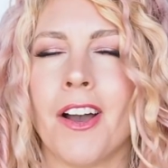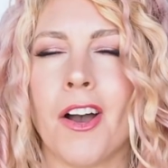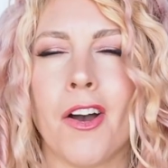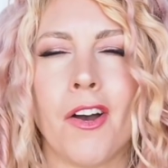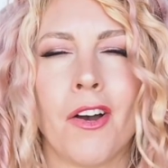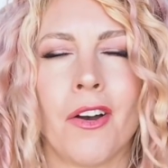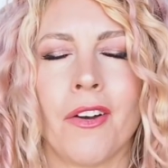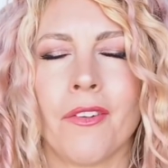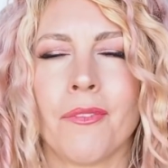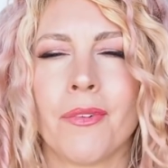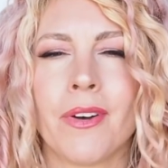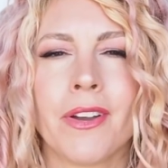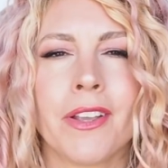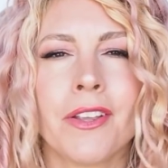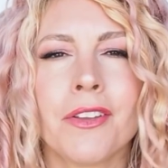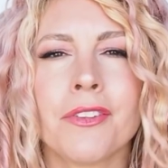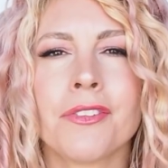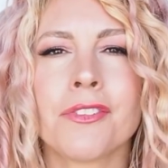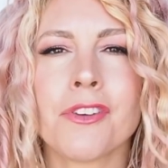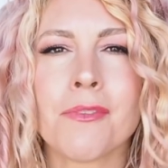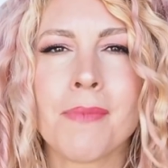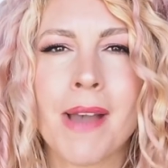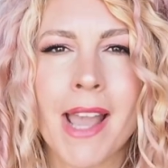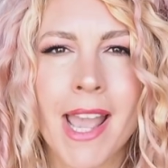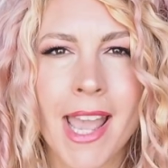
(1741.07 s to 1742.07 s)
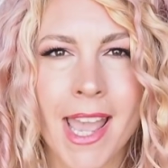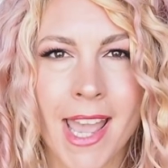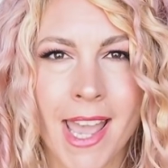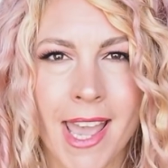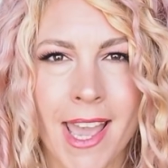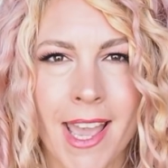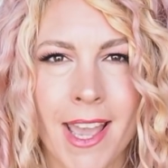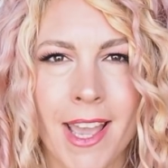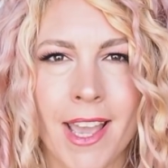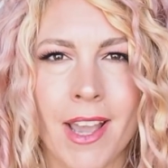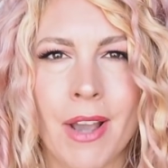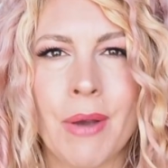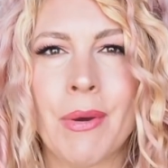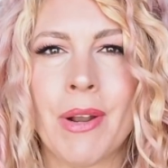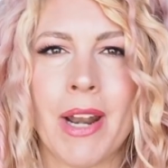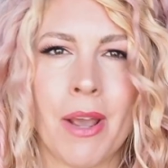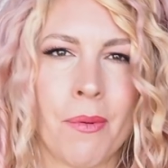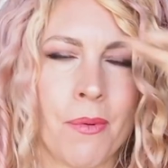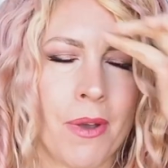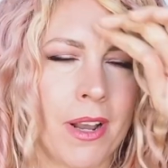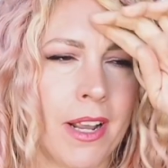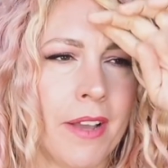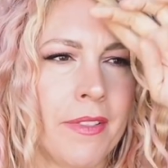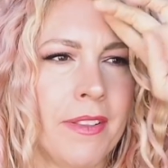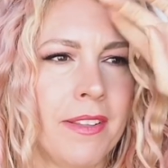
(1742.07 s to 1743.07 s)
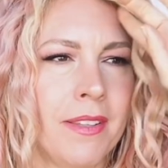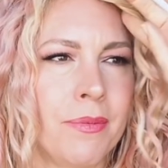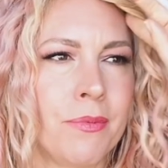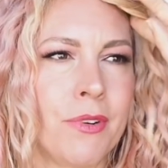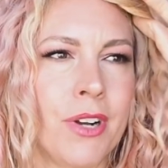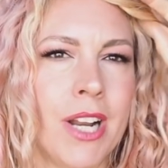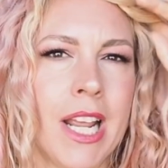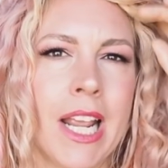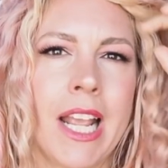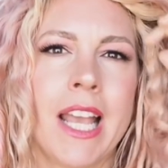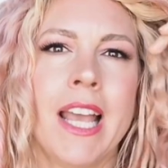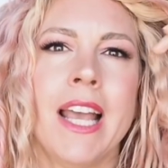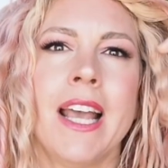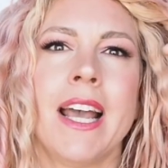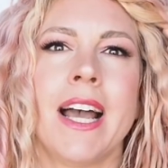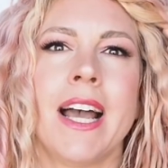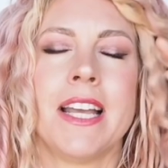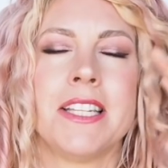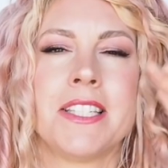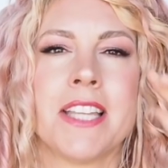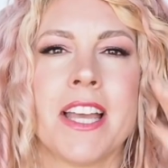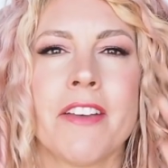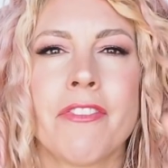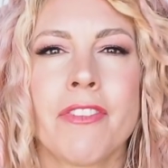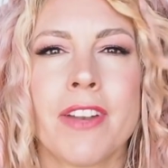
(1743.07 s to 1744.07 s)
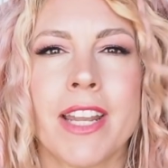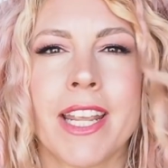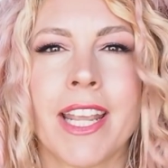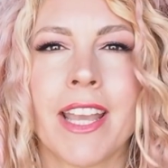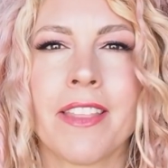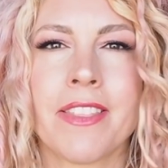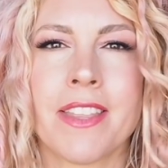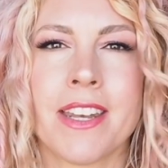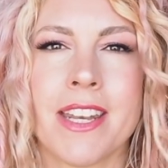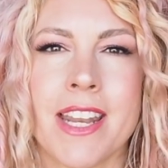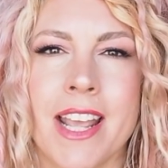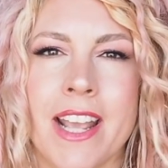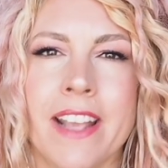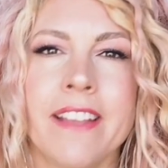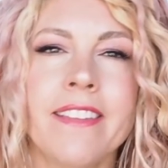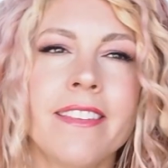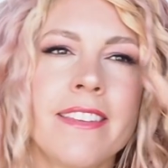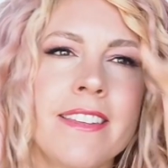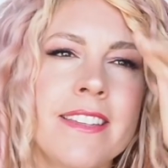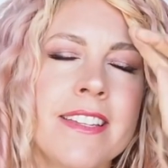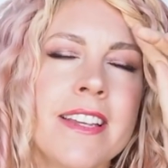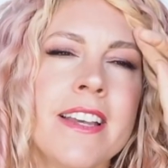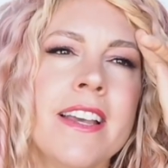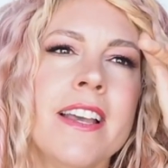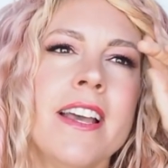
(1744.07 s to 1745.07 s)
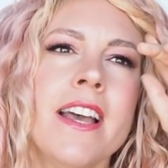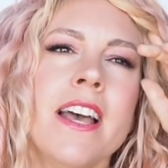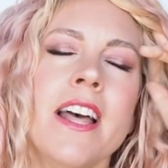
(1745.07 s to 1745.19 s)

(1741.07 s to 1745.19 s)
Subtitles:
Well, you saw my hair when I woke up this morning. I definitely get the nest.